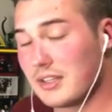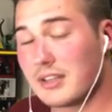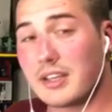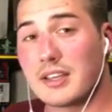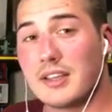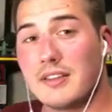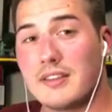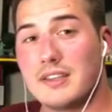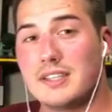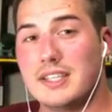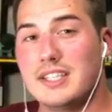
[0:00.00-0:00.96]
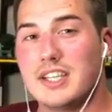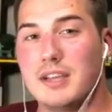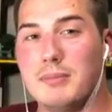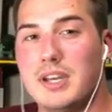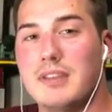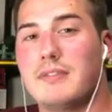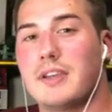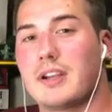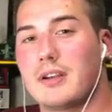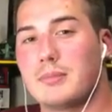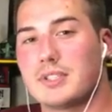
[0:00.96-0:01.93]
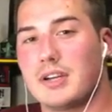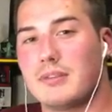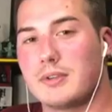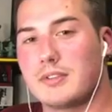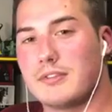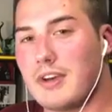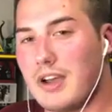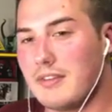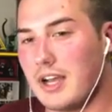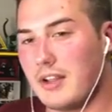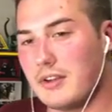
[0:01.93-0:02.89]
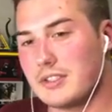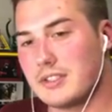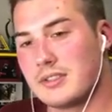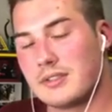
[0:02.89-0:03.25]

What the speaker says: Like the DJ minifigure himself was $5